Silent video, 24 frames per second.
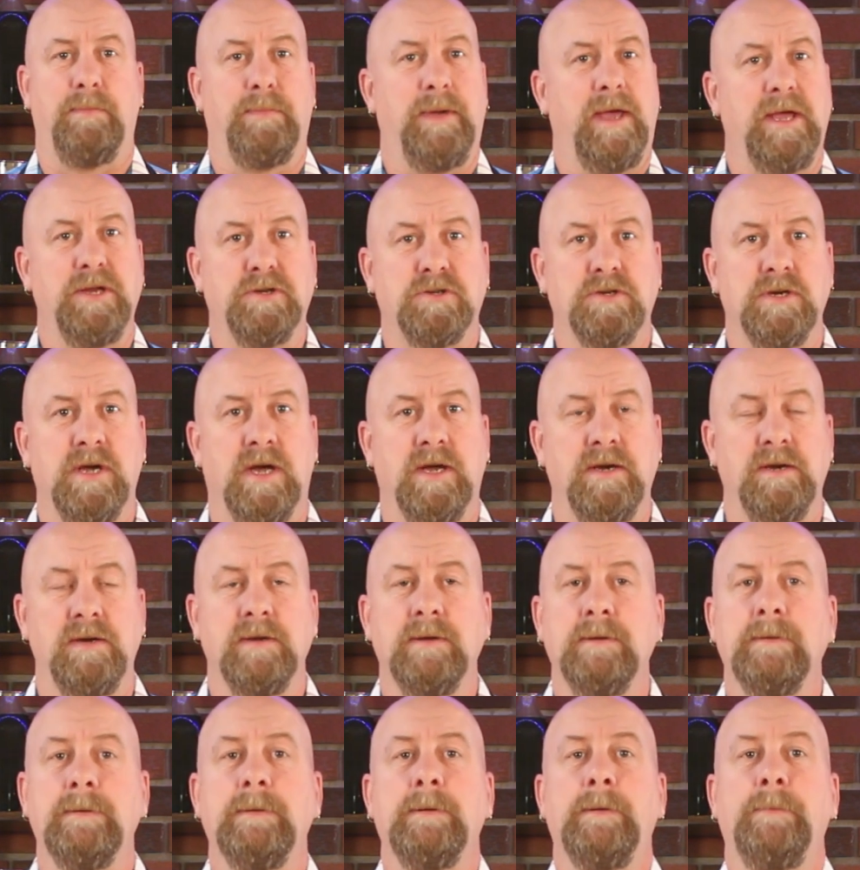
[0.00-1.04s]
Patreon,
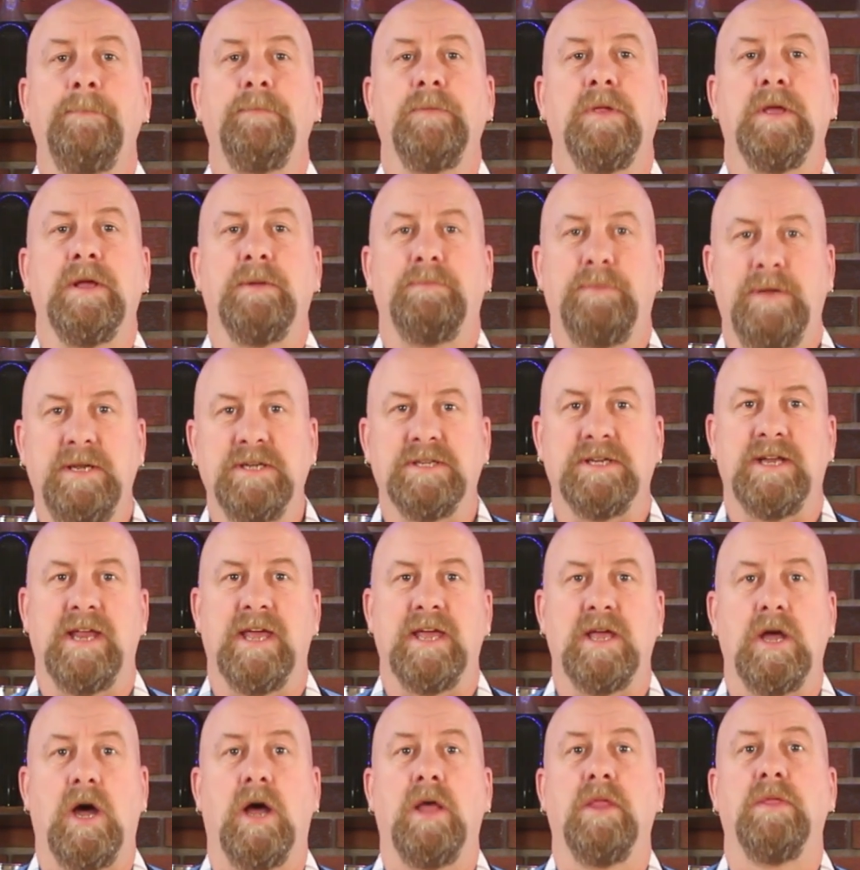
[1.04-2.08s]
please
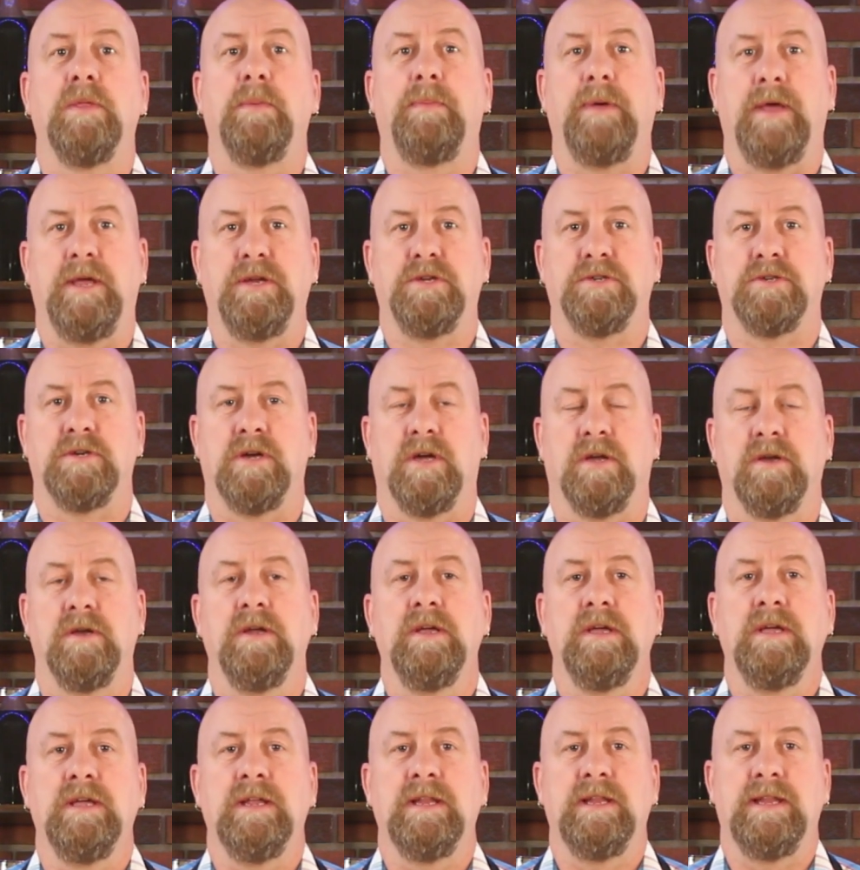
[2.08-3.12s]
click on the Patreon
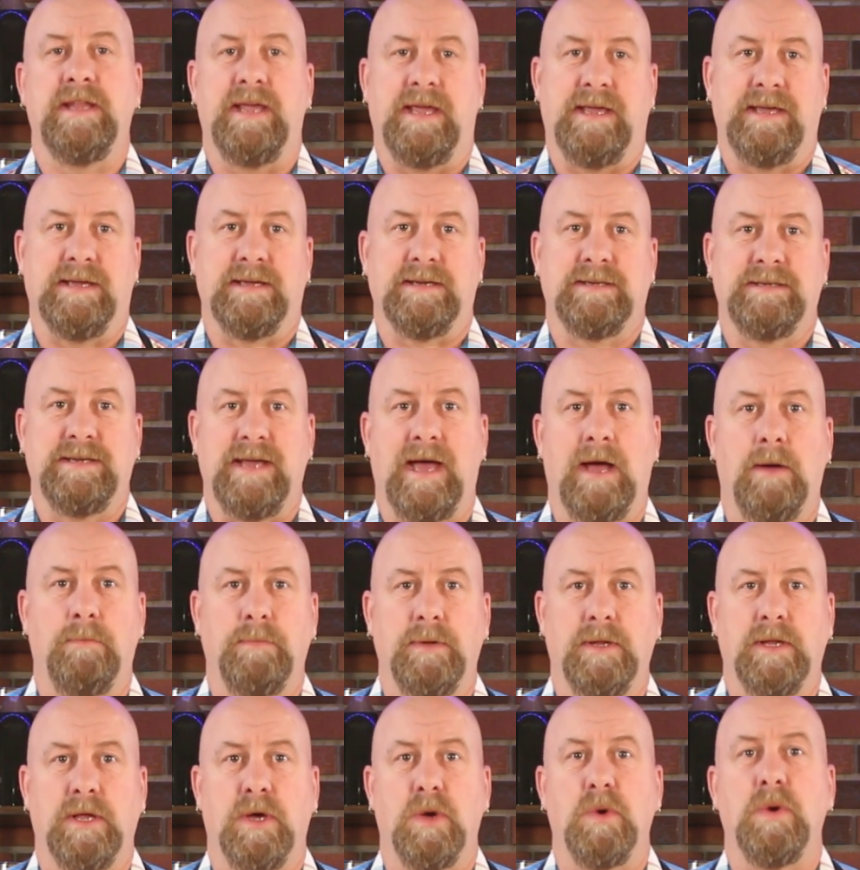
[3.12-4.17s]
link down
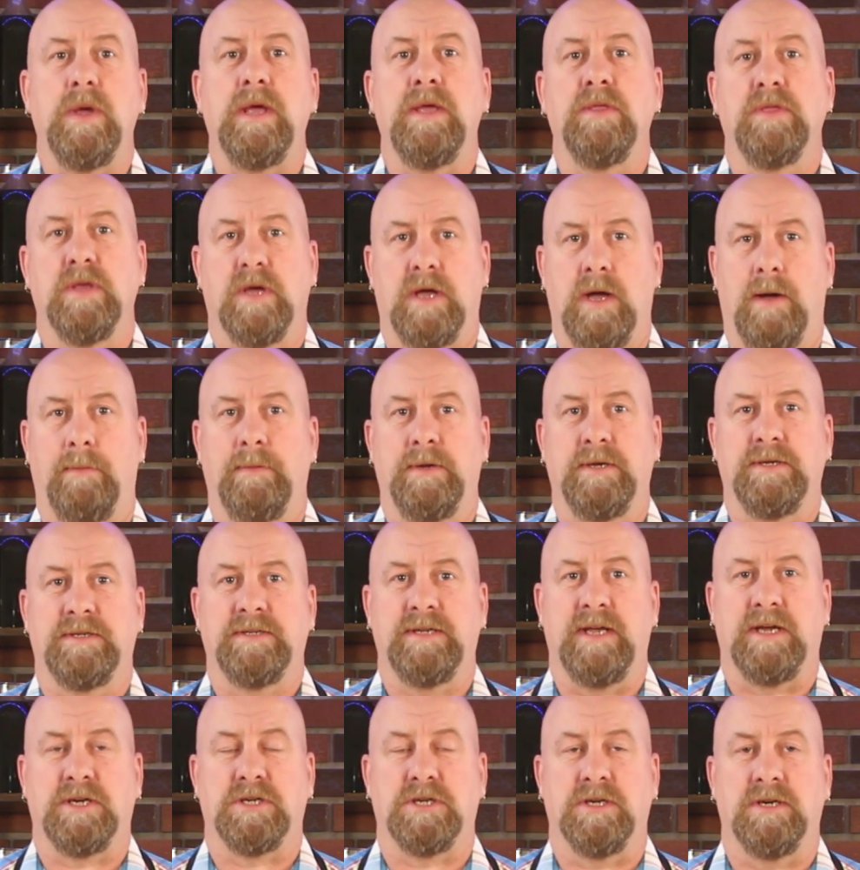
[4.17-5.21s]
below in the comments
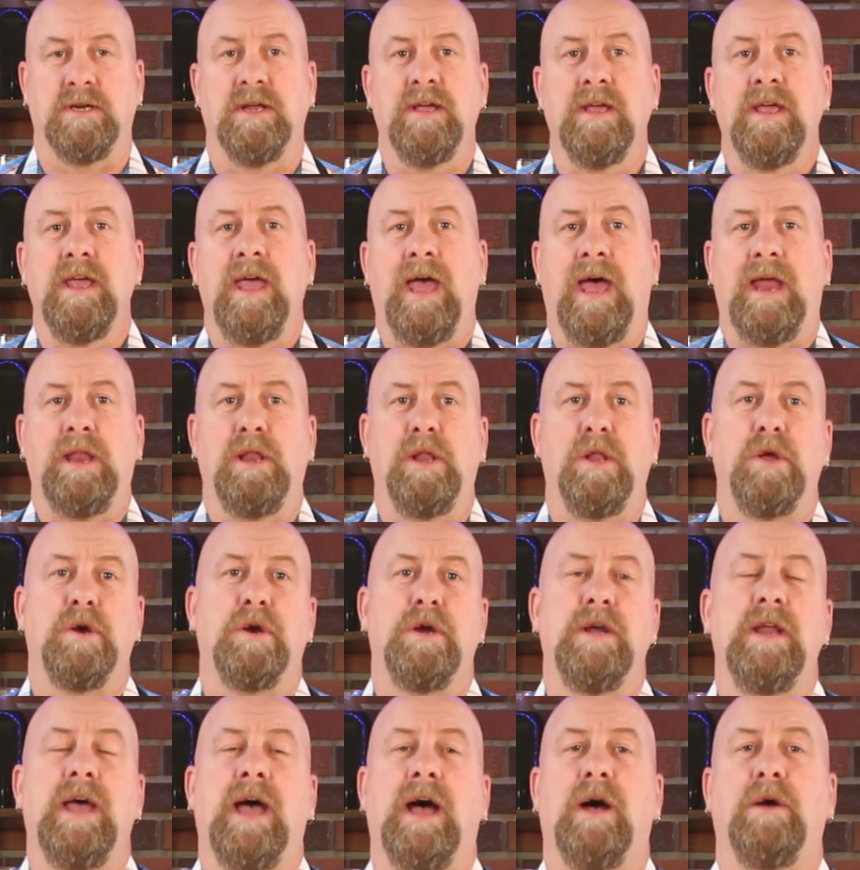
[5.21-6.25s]
section and
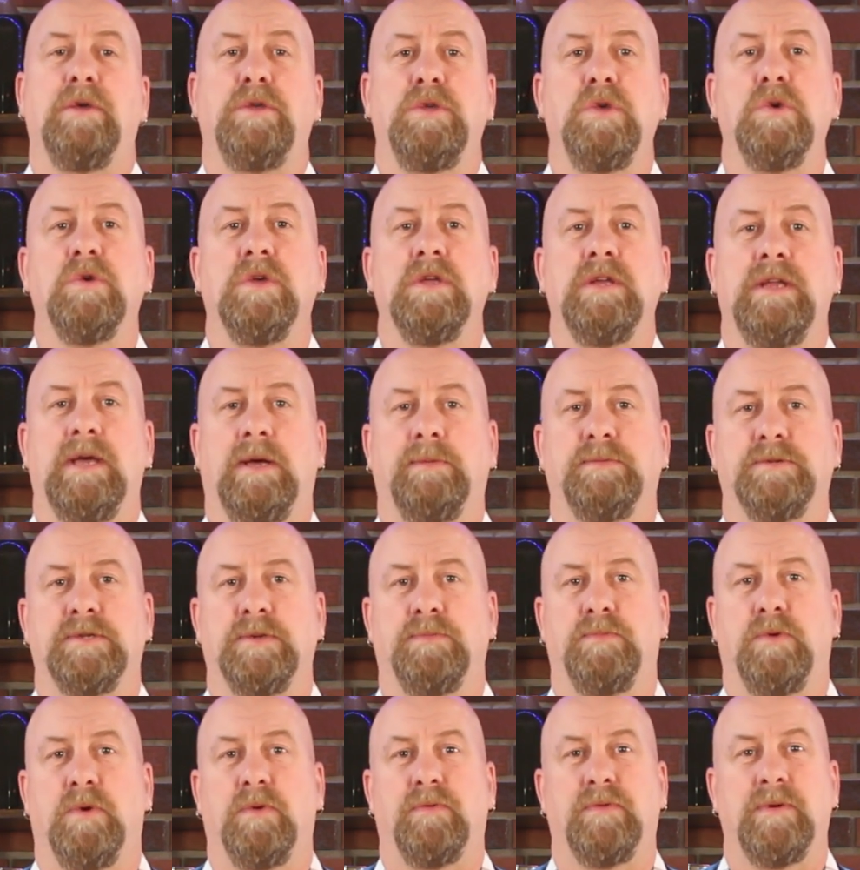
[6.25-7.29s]
learn how you can help
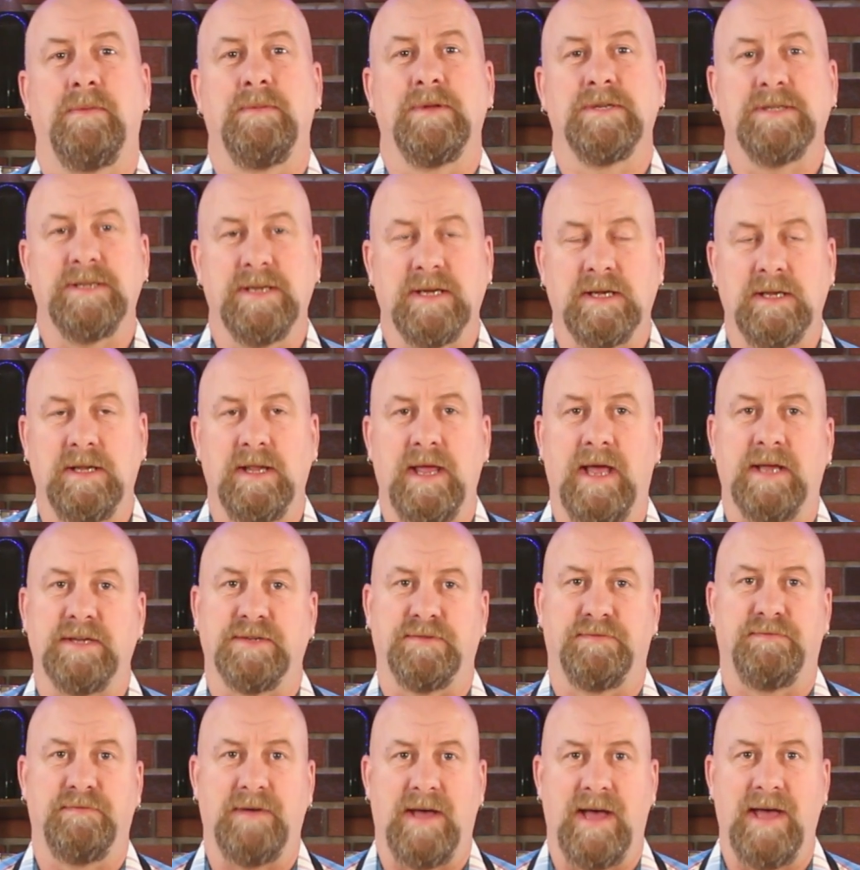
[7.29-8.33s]
support from as little
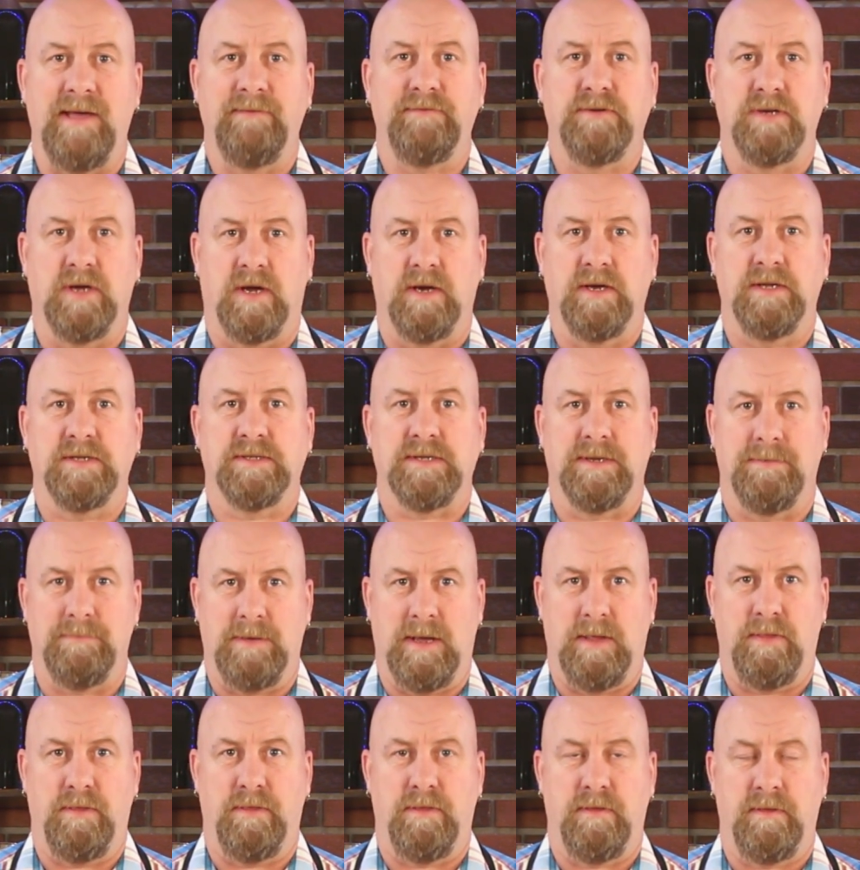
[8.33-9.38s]
as $5 a
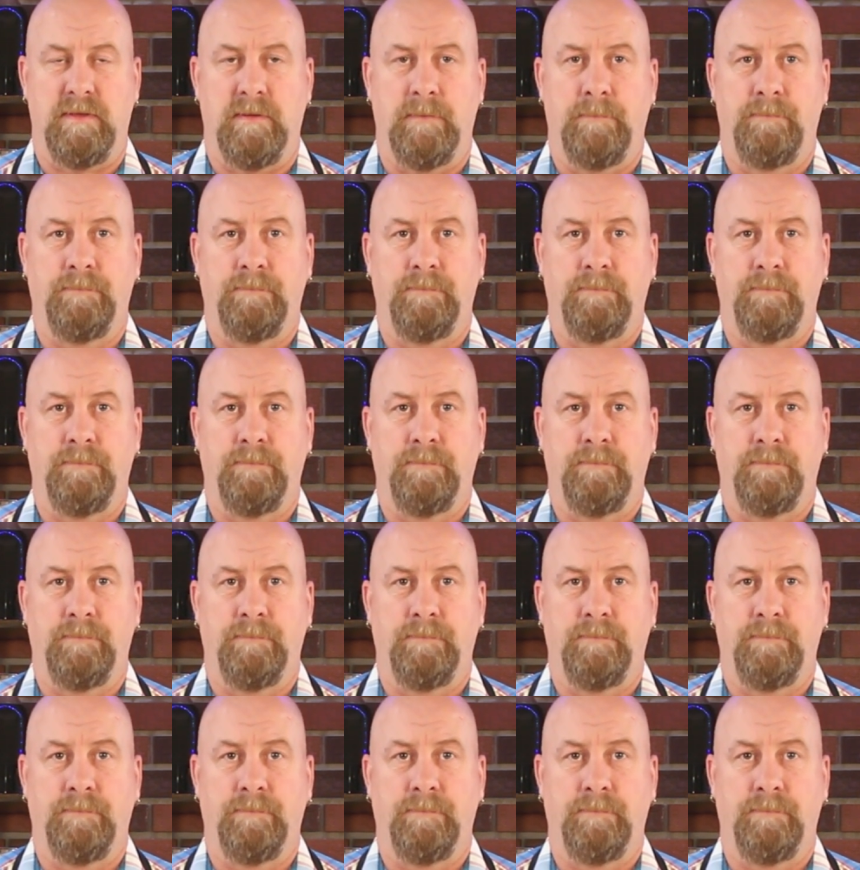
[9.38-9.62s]
month.